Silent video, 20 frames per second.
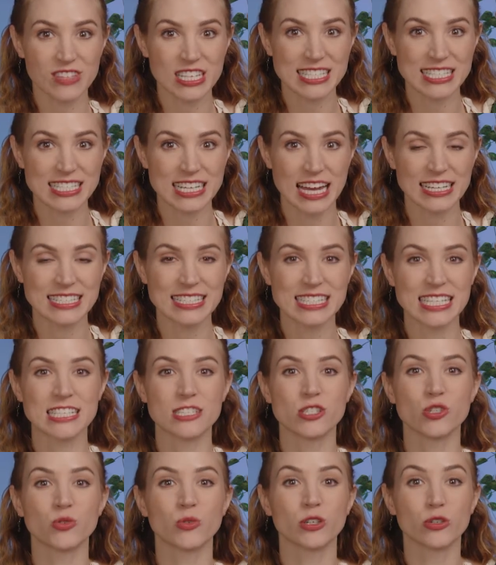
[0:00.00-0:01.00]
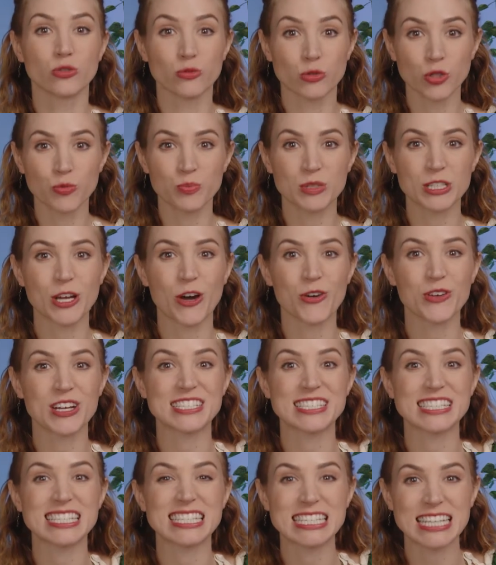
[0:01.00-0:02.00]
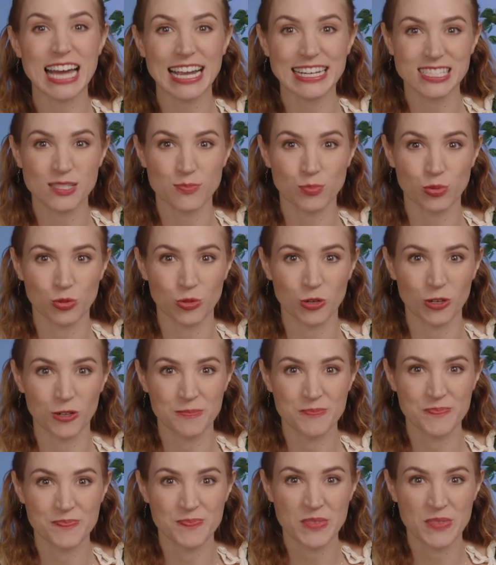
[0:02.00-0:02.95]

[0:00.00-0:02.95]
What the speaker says: these dice into a group known as the dice pool.